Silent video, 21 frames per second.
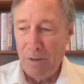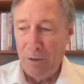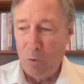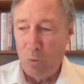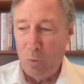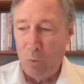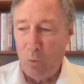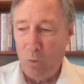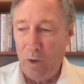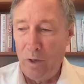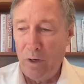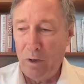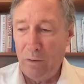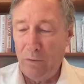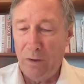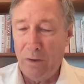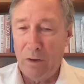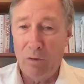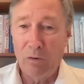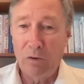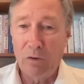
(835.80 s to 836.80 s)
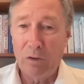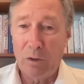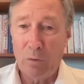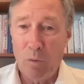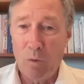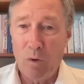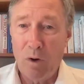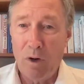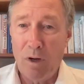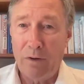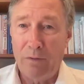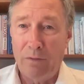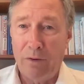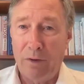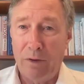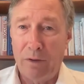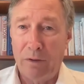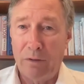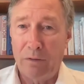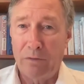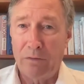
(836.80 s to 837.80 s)
we are the only one
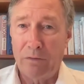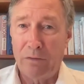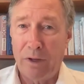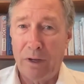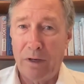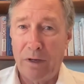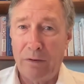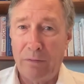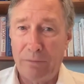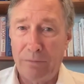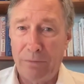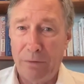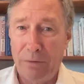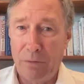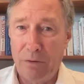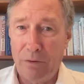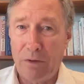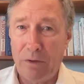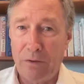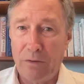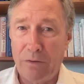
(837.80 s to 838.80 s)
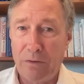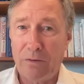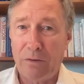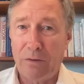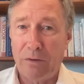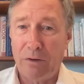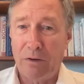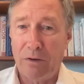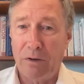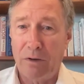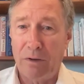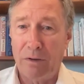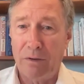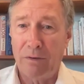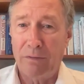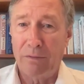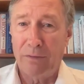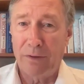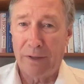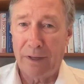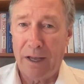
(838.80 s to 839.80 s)
that has stayed focused on
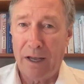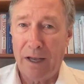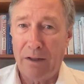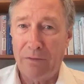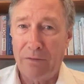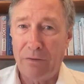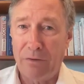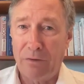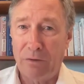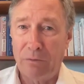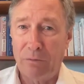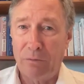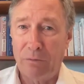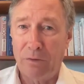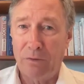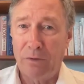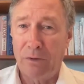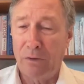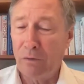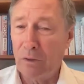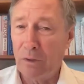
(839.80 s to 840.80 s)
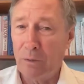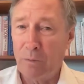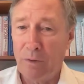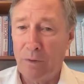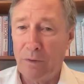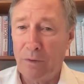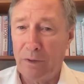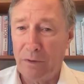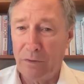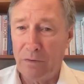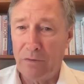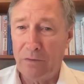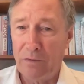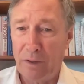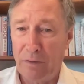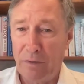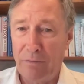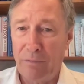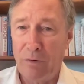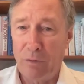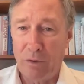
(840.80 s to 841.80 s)
the cathode. We're the only one that has
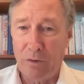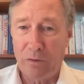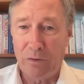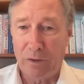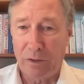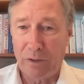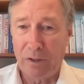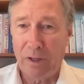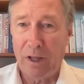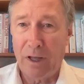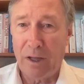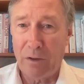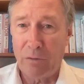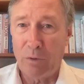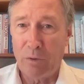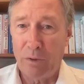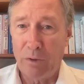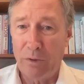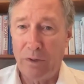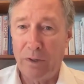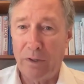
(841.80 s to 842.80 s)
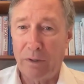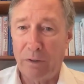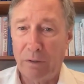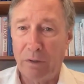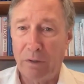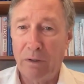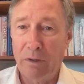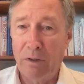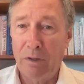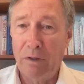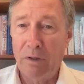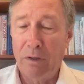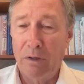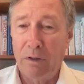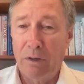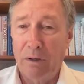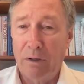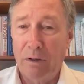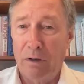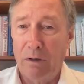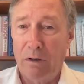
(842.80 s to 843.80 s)
stayed focused on class one nickel.
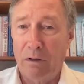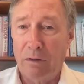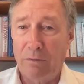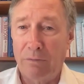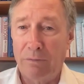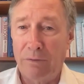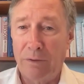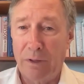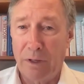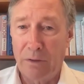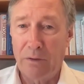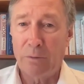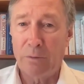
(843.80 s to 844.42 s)
All of the other